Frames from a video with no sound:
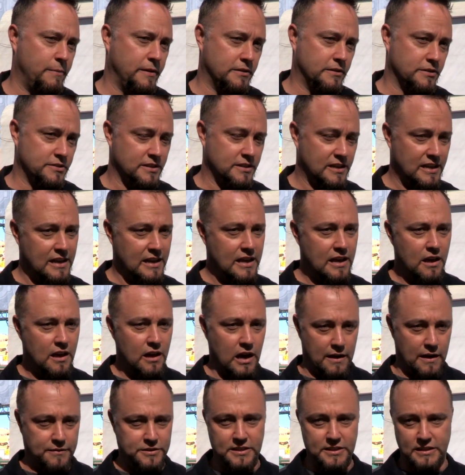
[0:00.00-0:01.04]
Because
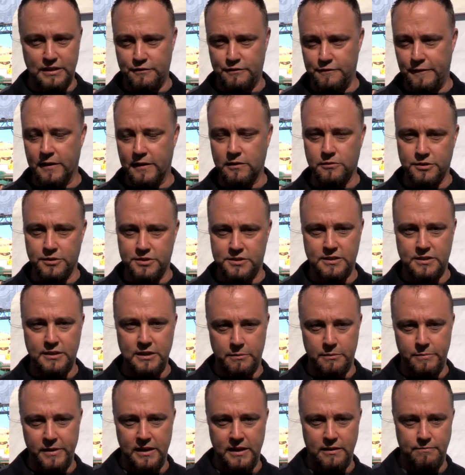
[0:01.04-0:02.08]
obviously this vehicle is going
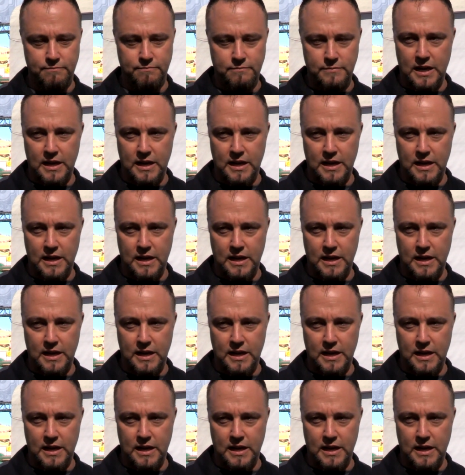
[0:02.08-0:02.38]
to be